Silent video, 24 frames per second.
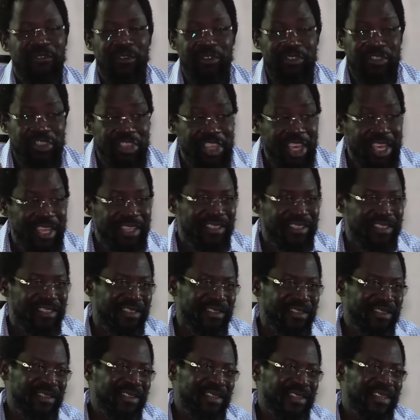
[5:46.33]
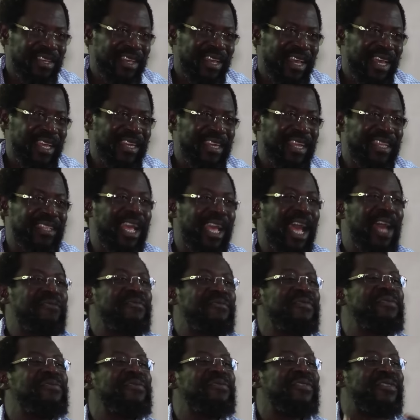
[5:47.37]
for change. And that
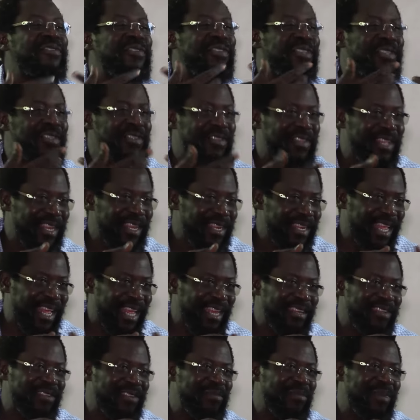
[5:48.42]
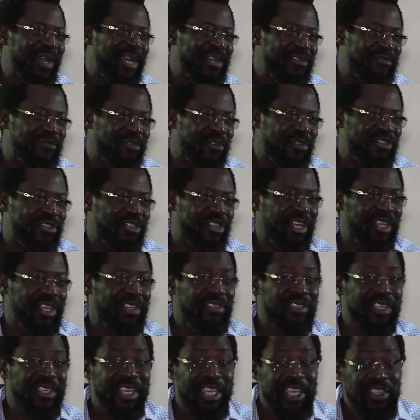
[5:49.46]
having resisted that demand for
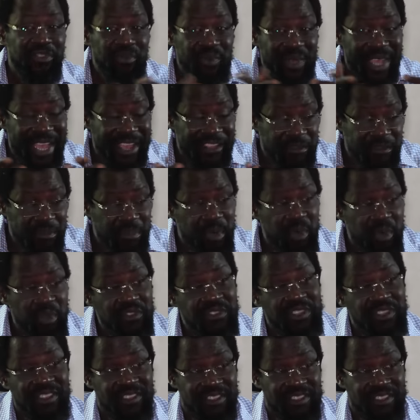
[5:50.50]
change, it will expose